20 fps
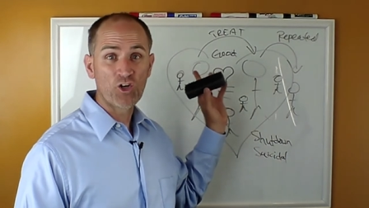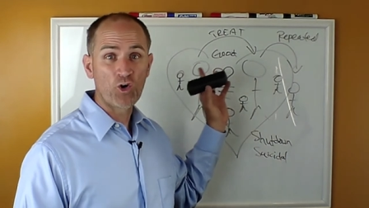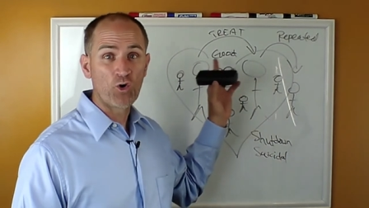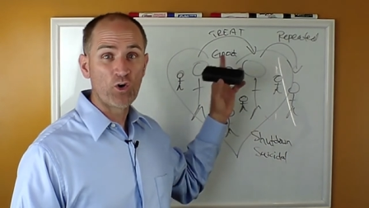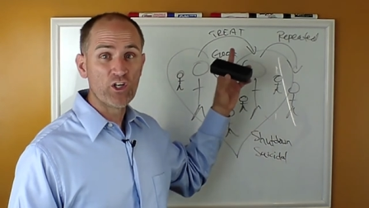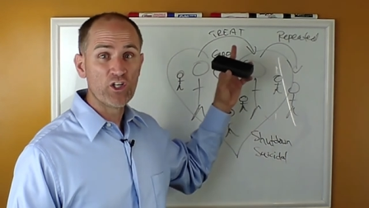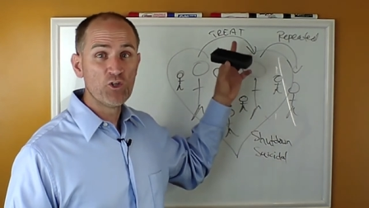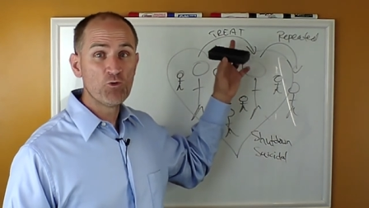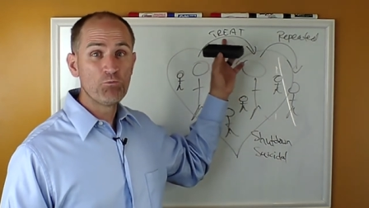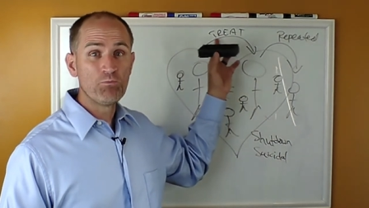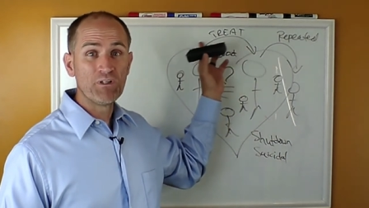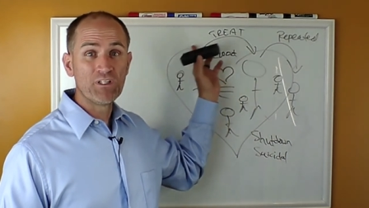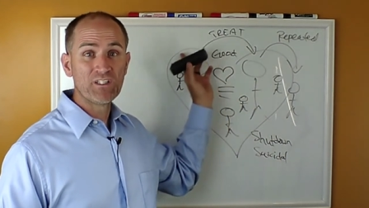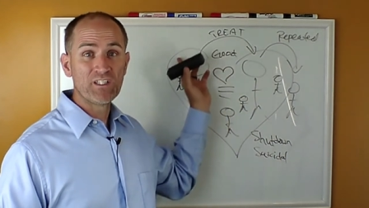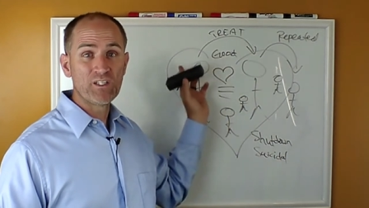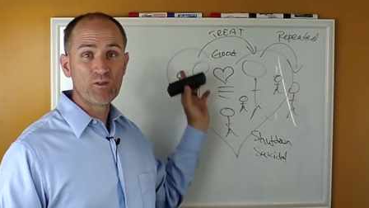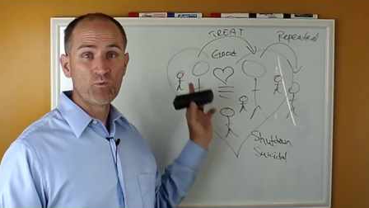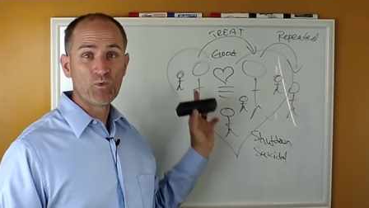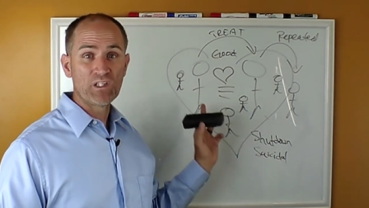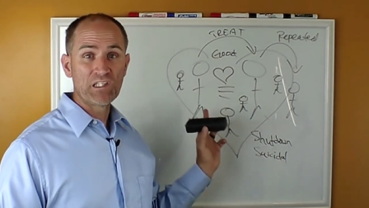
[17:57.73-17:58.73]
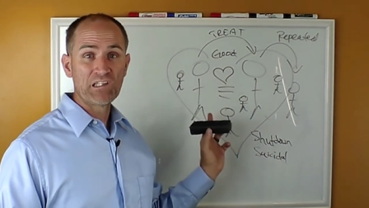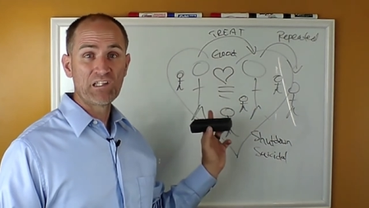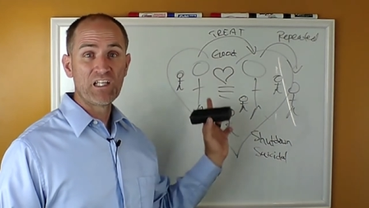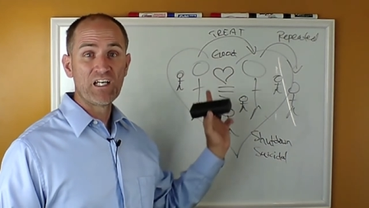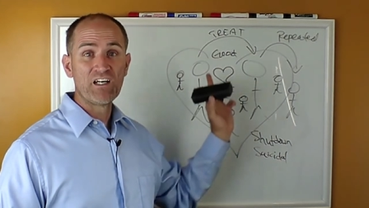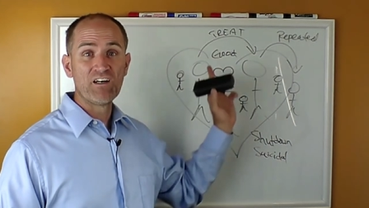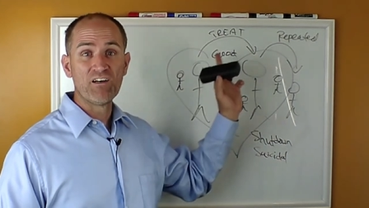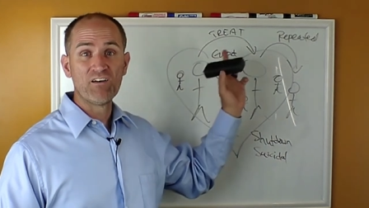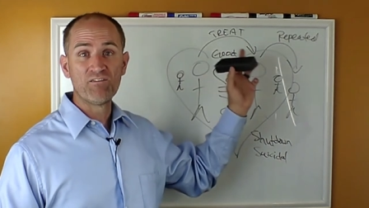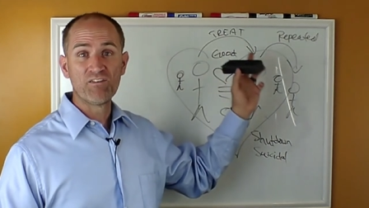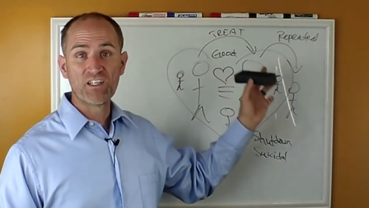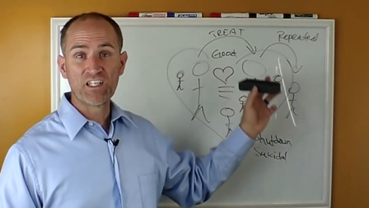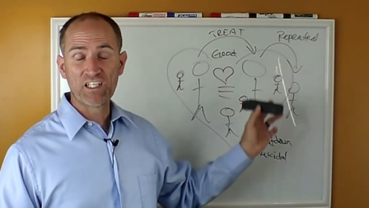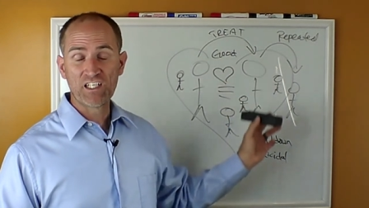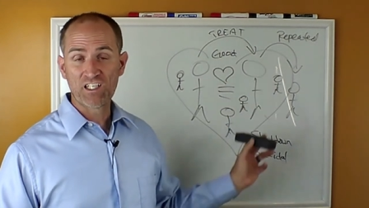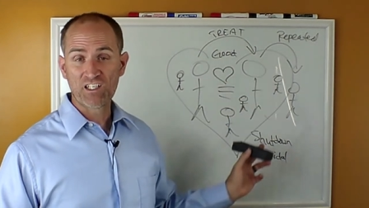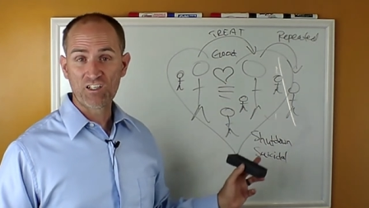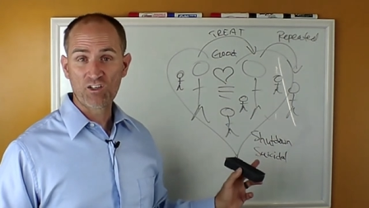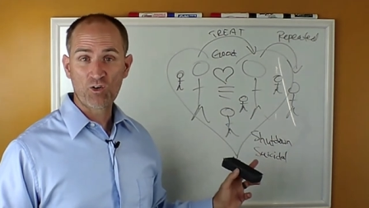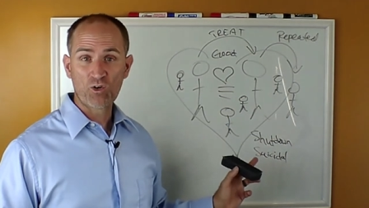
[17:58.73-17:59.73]
or are you building with love
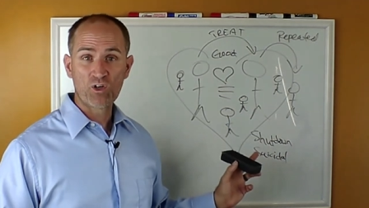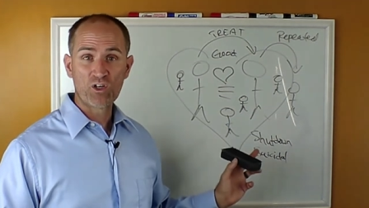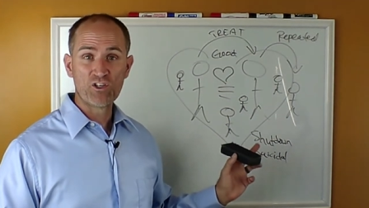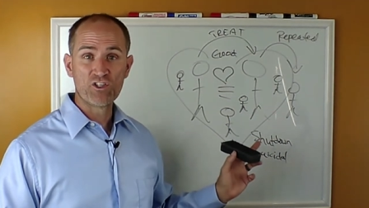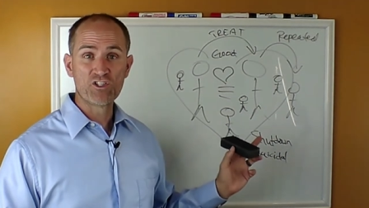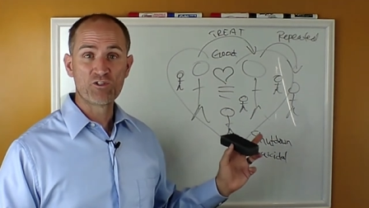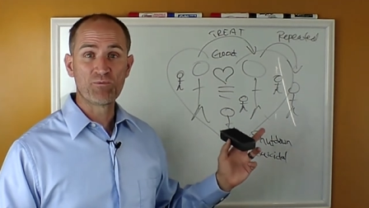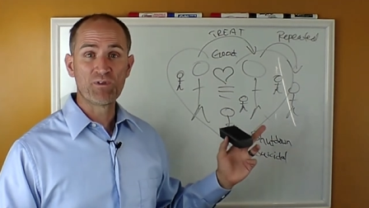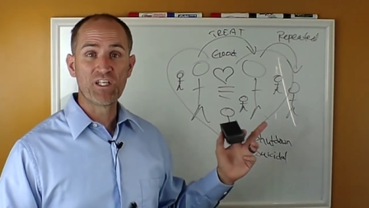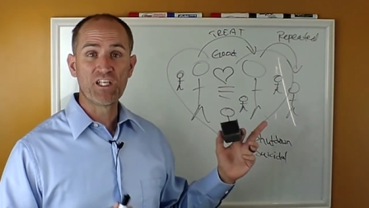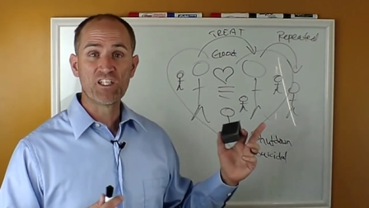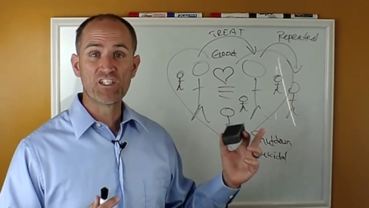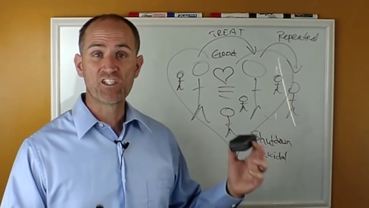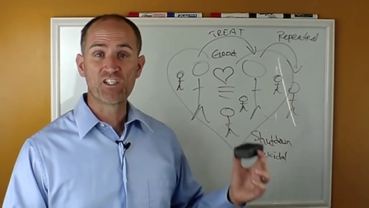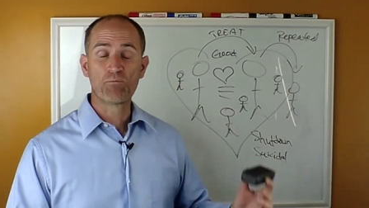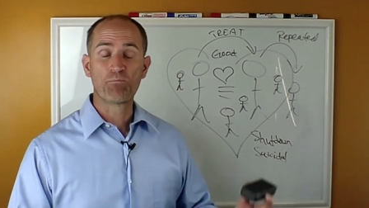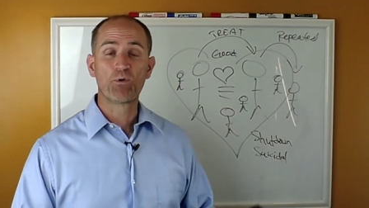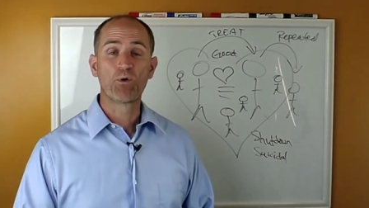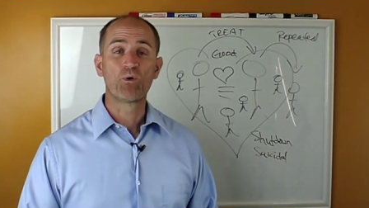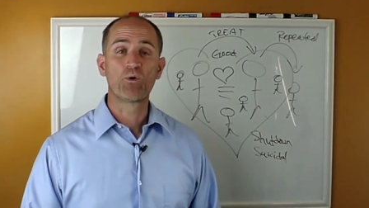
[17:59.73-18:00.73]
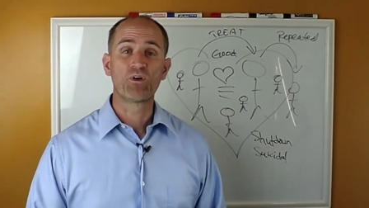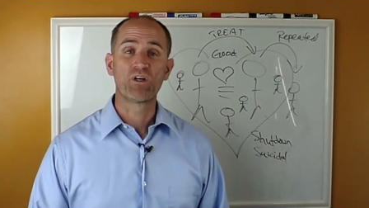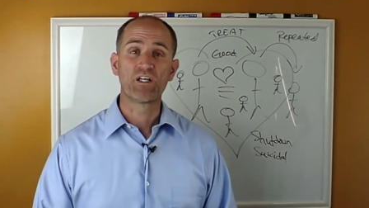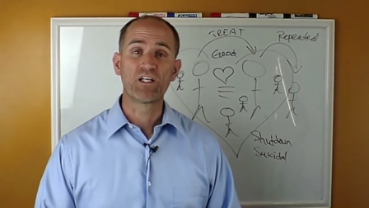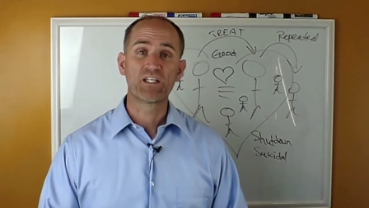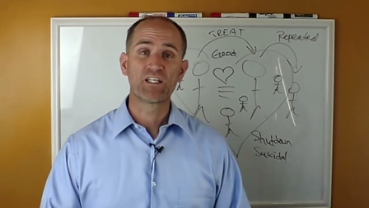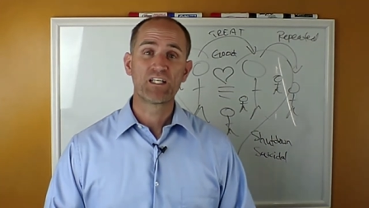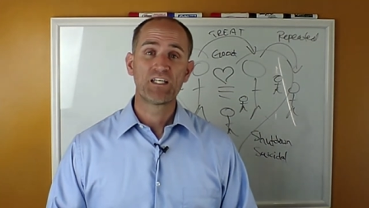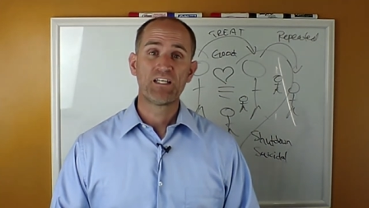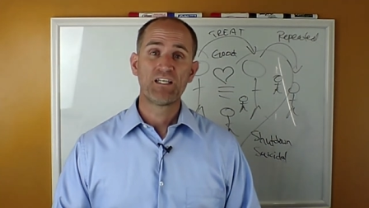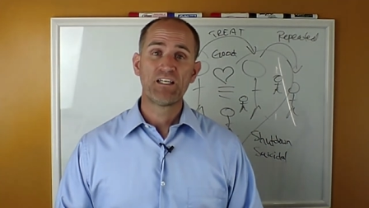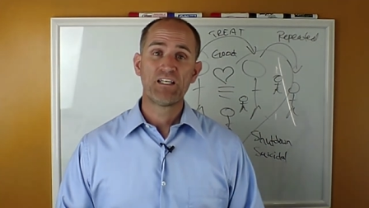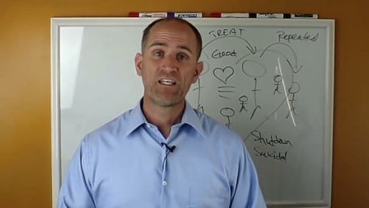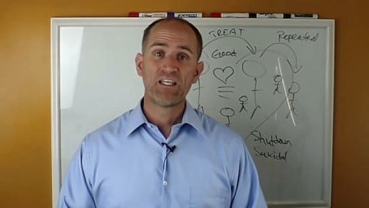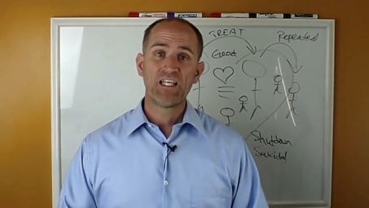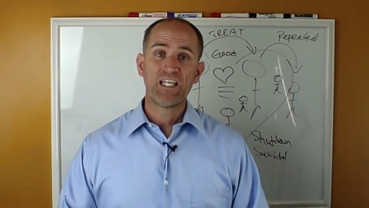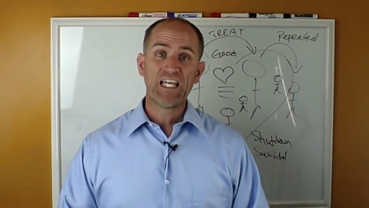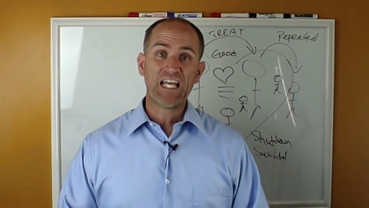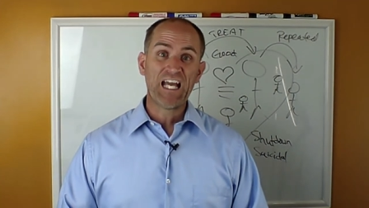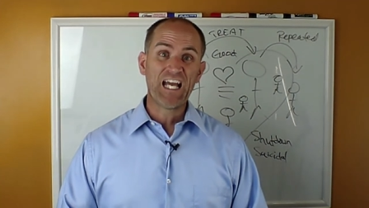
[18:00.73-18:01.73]
and encouragement and support?
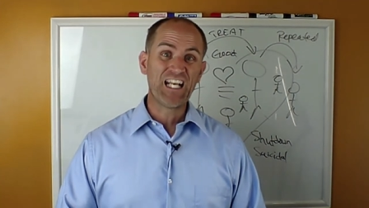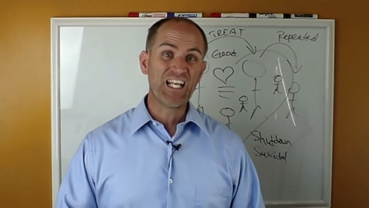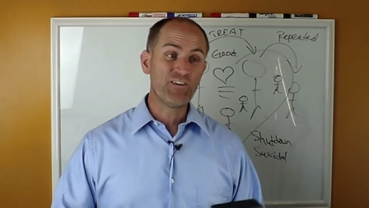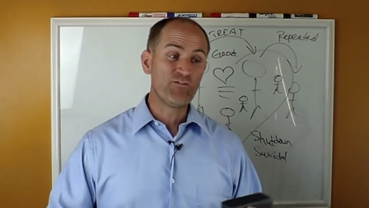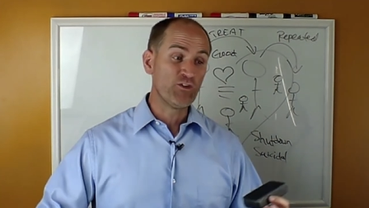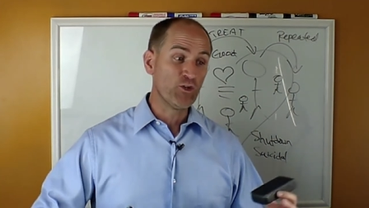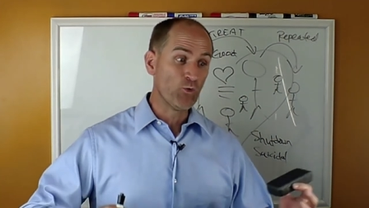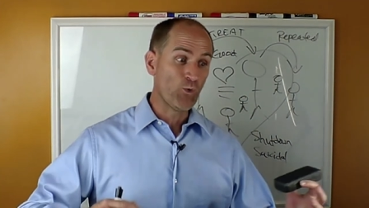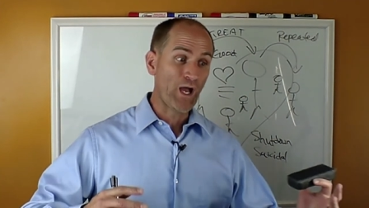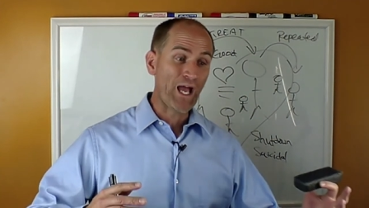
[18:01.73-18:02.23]
And if you